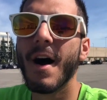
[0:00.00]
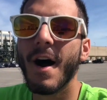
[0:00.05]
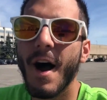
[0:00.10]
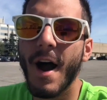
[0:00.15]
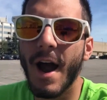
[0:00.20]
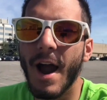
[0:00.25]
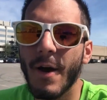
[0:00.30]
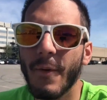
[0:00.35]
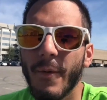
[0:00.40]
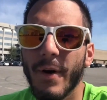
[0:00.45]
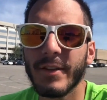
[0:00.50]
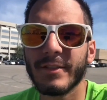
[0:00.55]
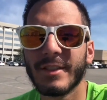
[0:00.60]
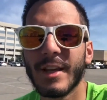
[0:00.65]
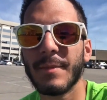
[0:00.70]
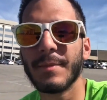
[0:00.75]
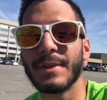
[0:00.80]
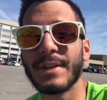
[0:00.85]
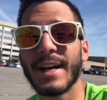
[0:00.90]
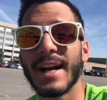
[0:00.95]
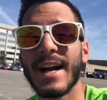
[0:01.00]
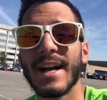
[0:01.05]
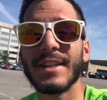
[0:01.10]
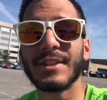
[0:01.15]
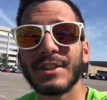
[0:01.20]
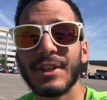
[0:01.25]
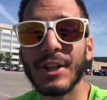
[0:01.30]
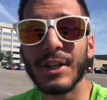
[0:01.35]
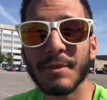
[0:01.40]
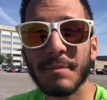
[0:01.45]
Alright, what's up you
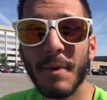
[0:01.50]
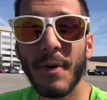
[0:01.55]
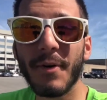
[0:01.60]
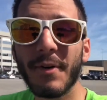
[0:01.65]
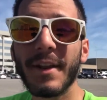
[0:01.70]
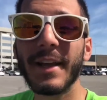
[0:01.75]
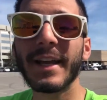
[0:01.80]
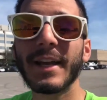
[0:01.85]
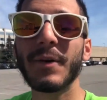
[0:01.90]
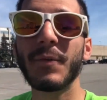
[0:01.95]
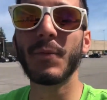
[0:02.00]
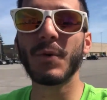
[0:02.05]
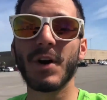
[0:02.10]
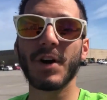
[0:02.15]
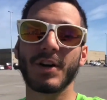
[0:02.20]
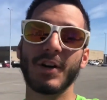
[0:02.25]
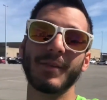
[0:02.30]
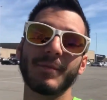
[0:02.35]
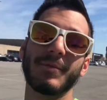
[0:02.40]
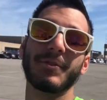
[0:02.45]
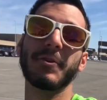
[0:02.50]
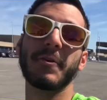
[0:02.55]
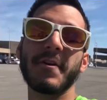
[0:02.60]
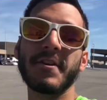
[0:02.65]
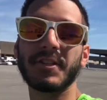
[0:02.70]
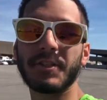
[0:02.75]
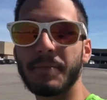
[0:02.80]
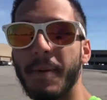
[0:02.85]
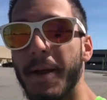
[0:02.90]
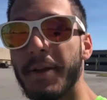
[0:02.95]
guys? Good morning and welcome to
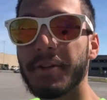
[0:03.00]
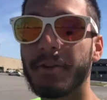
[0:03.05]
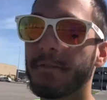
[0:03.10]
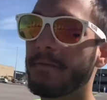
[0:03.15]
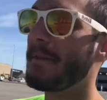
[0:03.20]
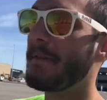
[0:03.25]
a special